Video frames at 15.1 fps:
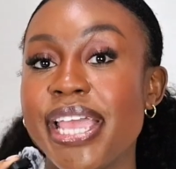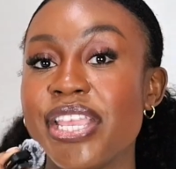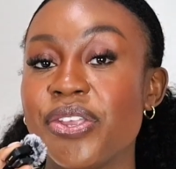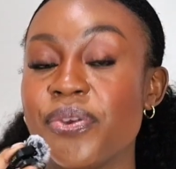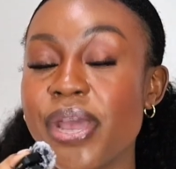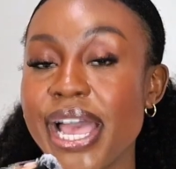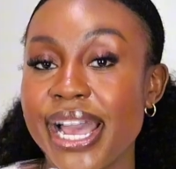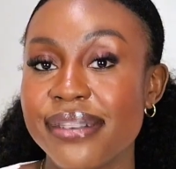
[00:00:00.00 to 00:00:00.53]
and
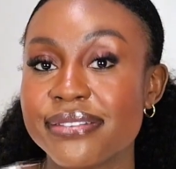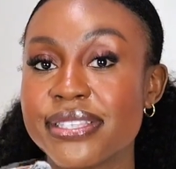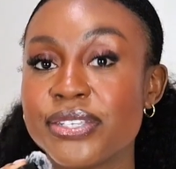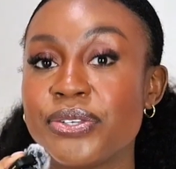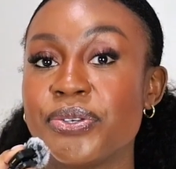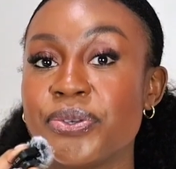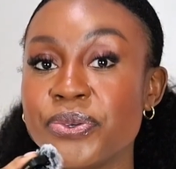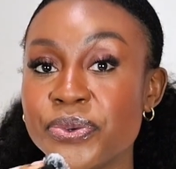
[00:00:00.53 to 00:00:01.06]
you have
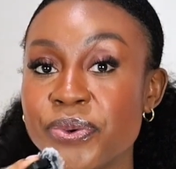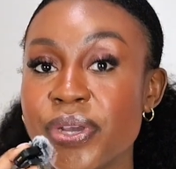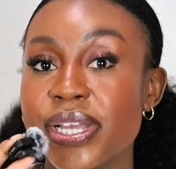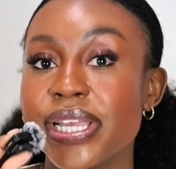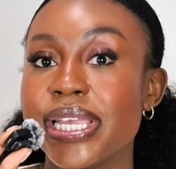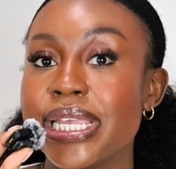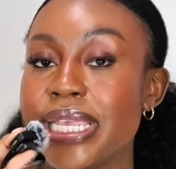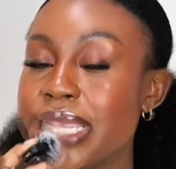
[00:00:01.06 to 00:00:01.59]
to
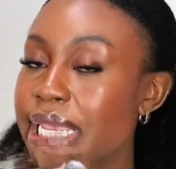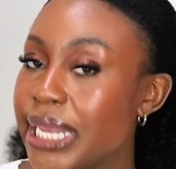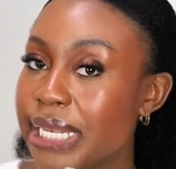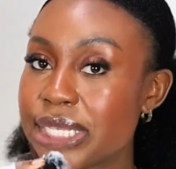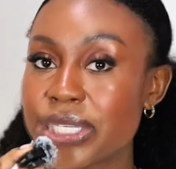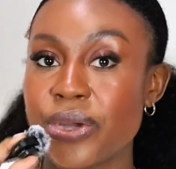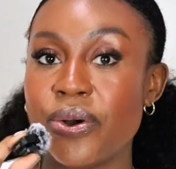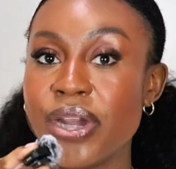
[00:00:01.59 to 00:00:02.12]

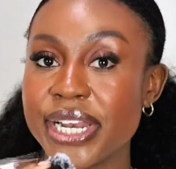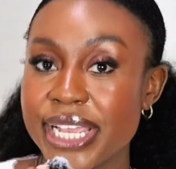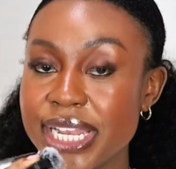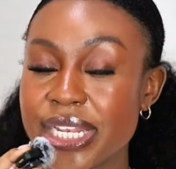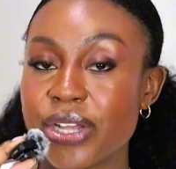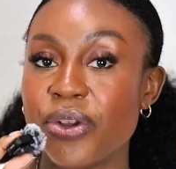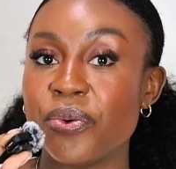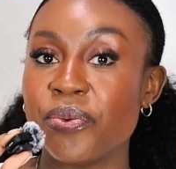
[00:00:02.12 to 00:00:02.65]
get on
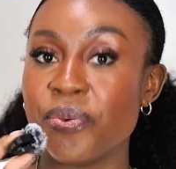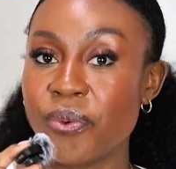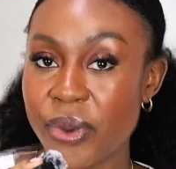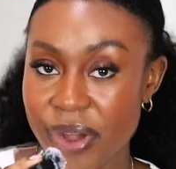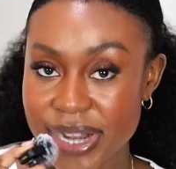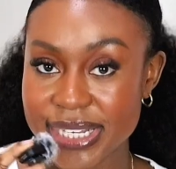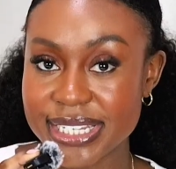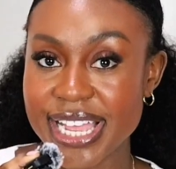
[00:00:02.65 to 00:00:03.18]
it
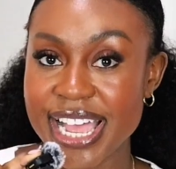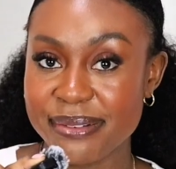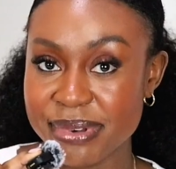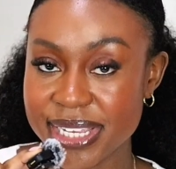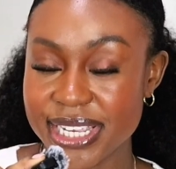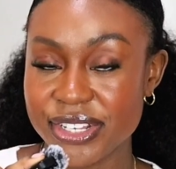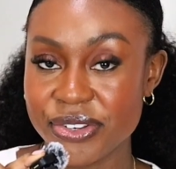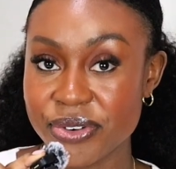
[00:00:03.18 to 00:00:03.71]
or on time
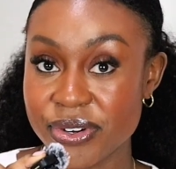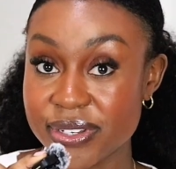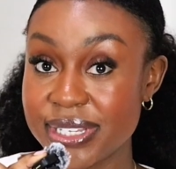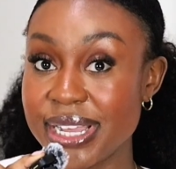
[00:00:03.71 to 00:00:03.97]
to get yours.